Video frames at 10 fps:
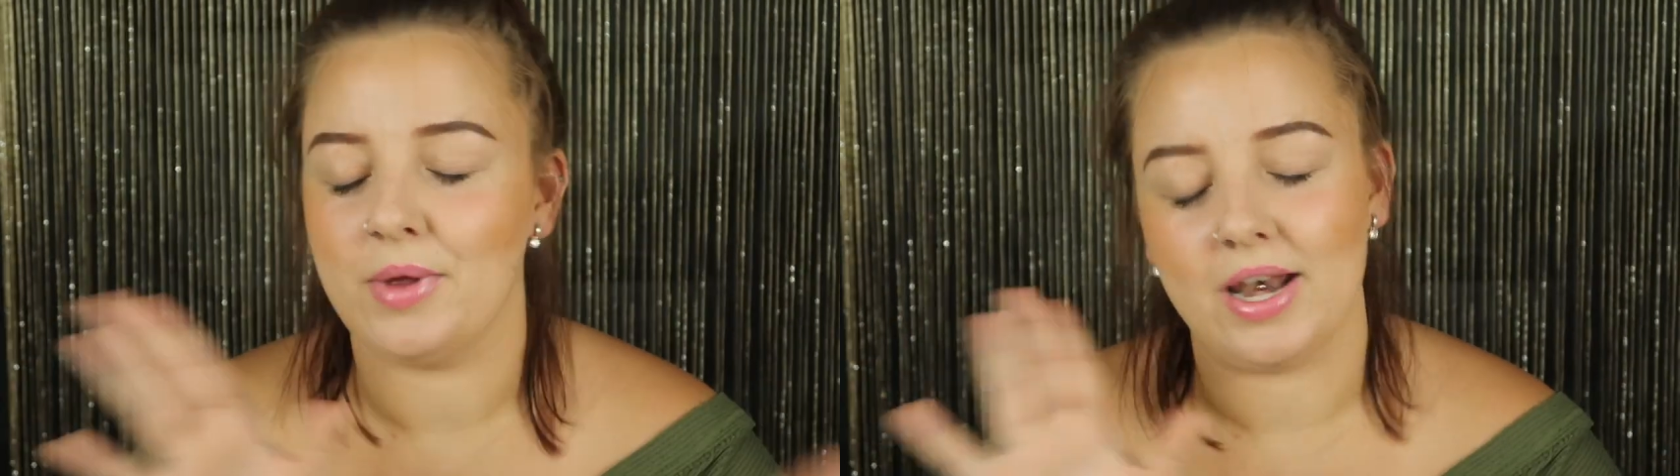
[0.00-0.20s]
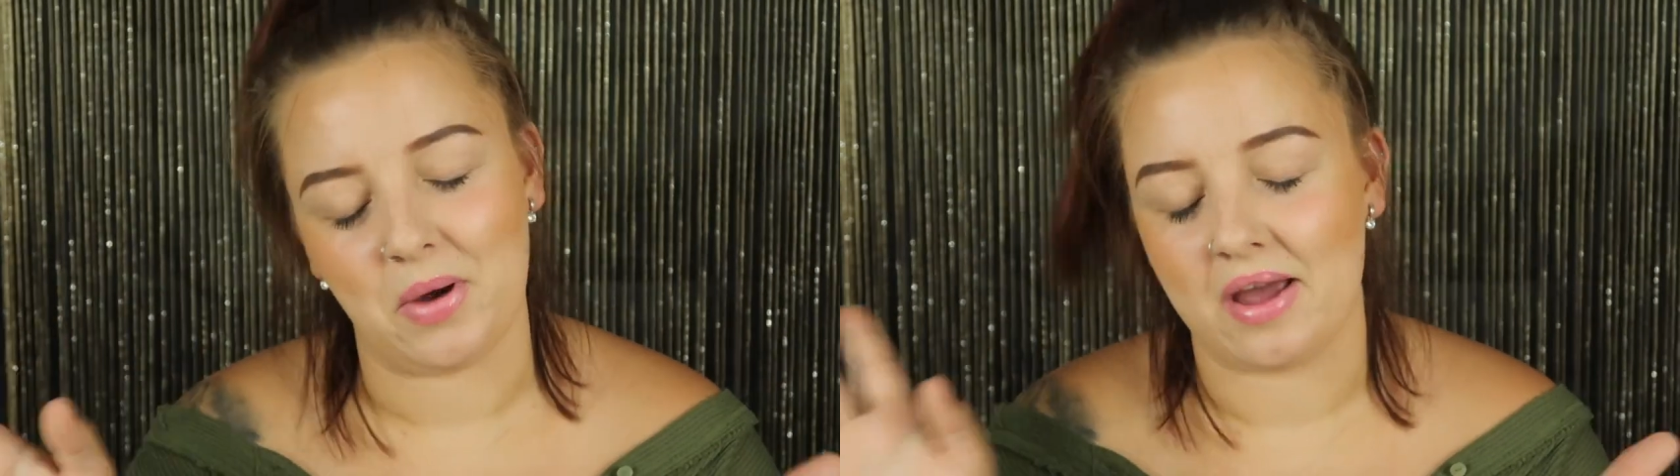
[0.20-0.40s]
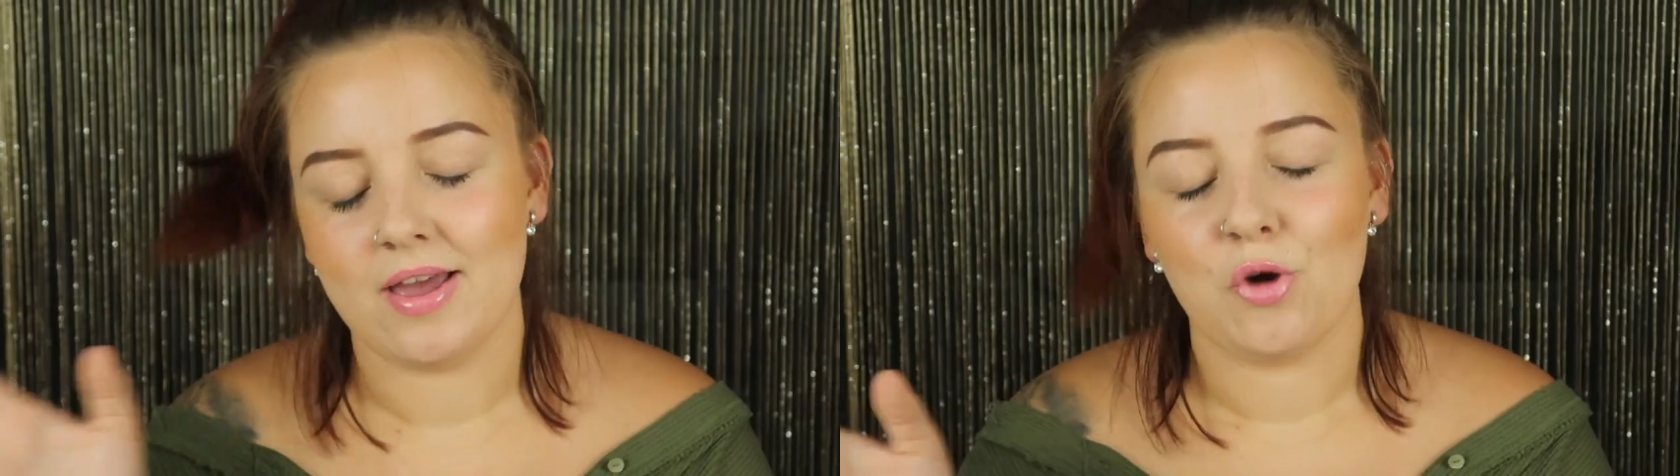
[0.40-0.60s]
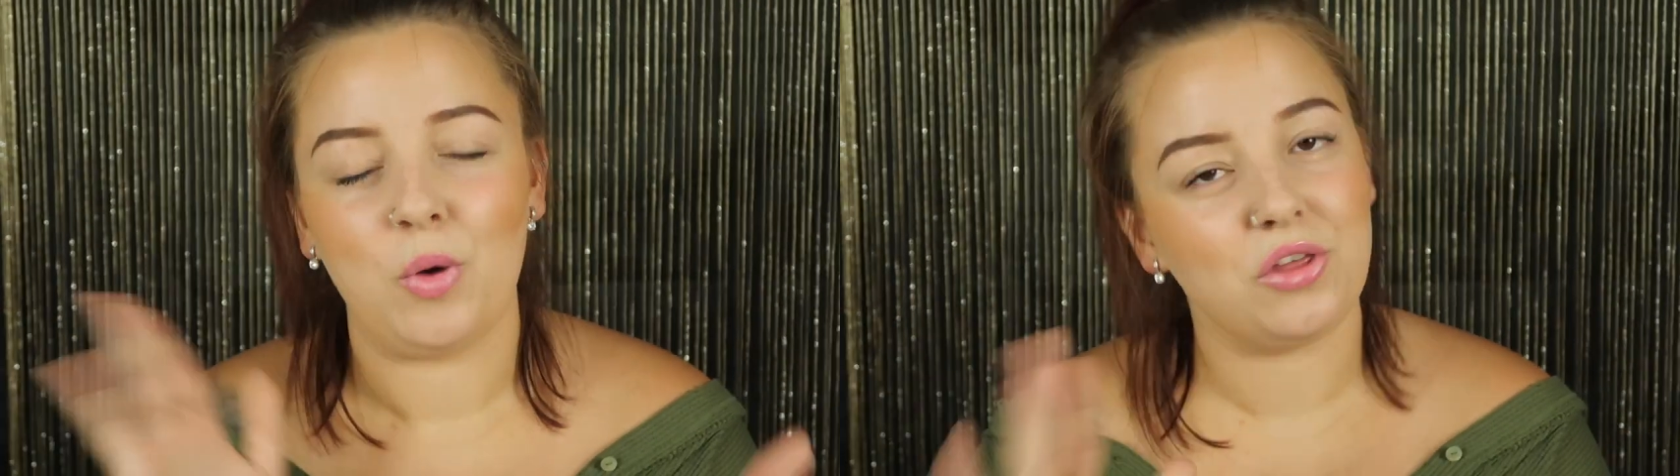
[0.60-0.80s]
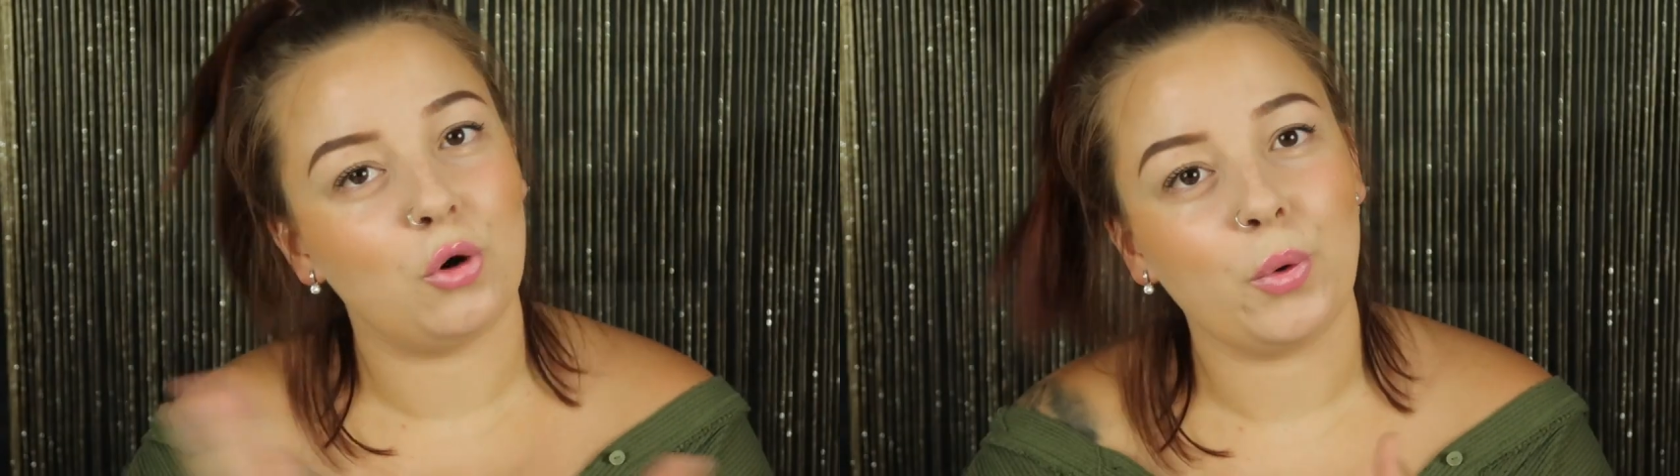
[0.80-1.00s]
But anyway,
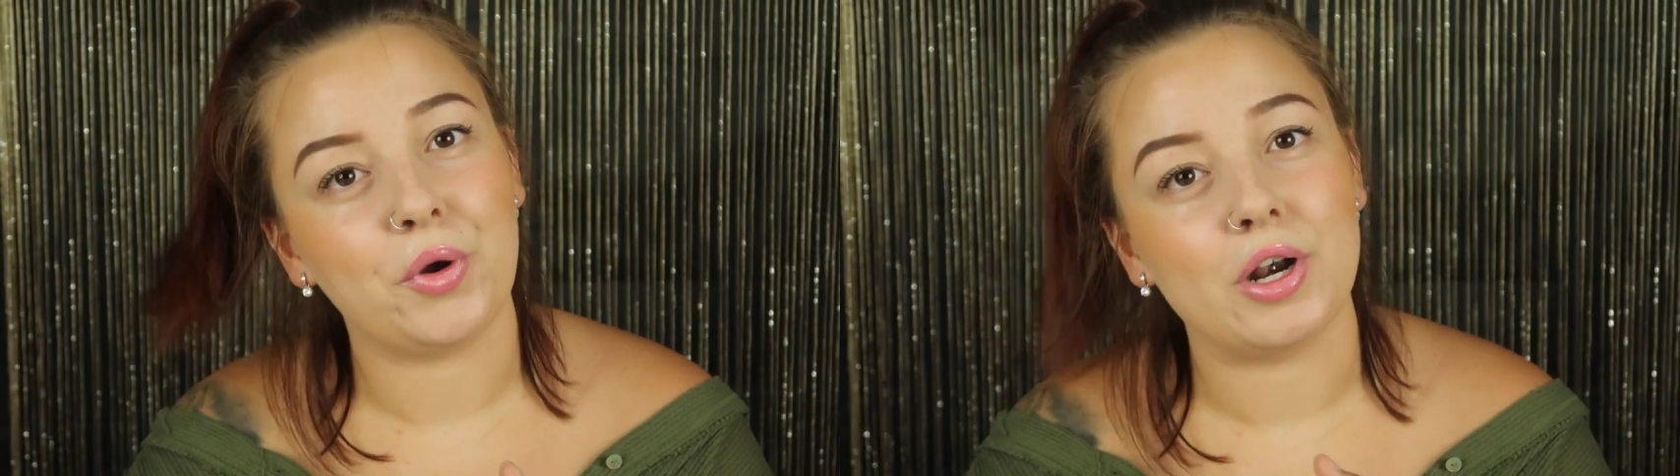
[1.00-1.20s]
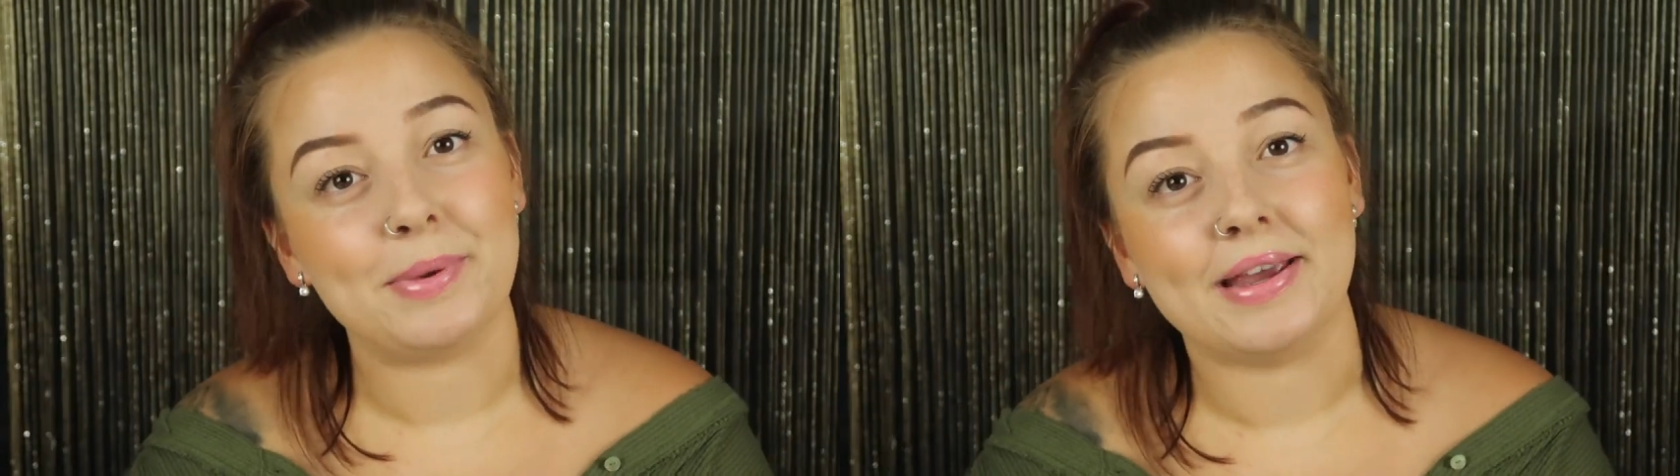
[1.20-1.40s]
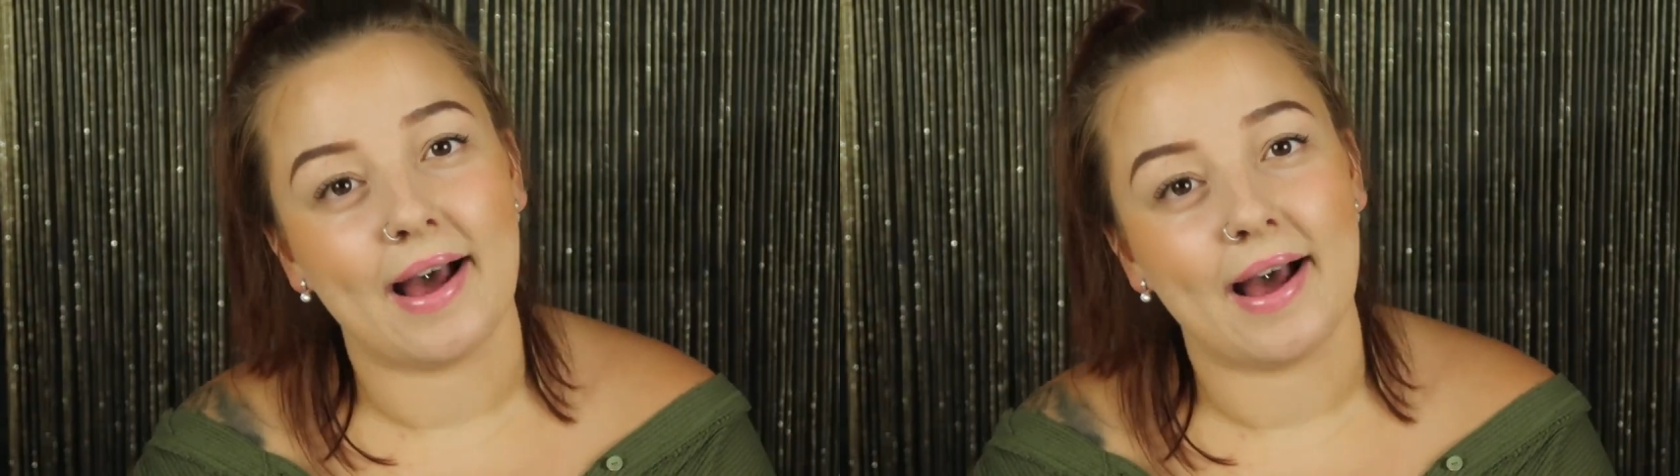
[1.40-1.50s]
we thought we were going to be in